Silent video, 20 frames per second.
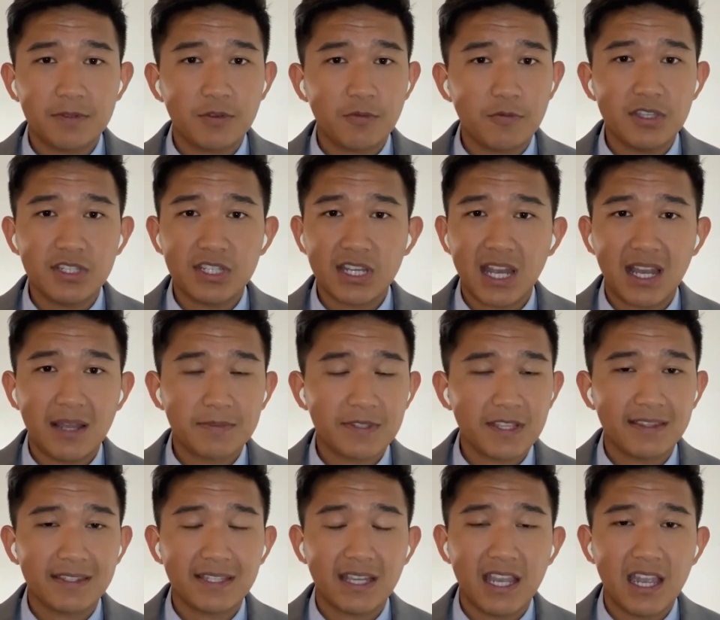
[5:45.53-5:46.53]
3 jobs
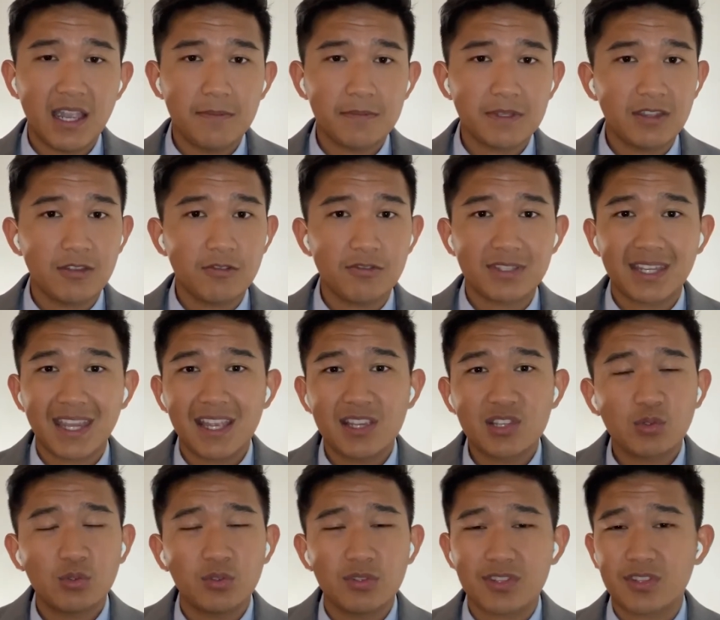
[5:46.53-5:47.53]
at times, and their
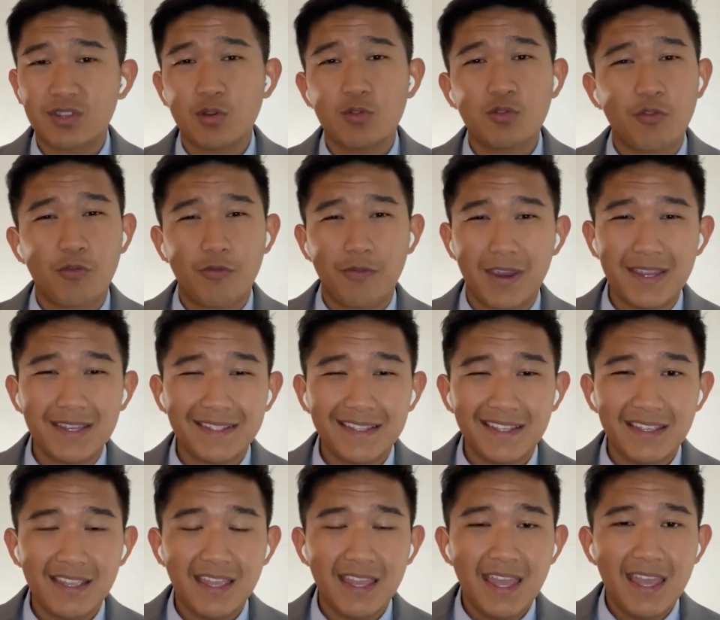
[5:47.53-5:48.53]
schedule is so crazy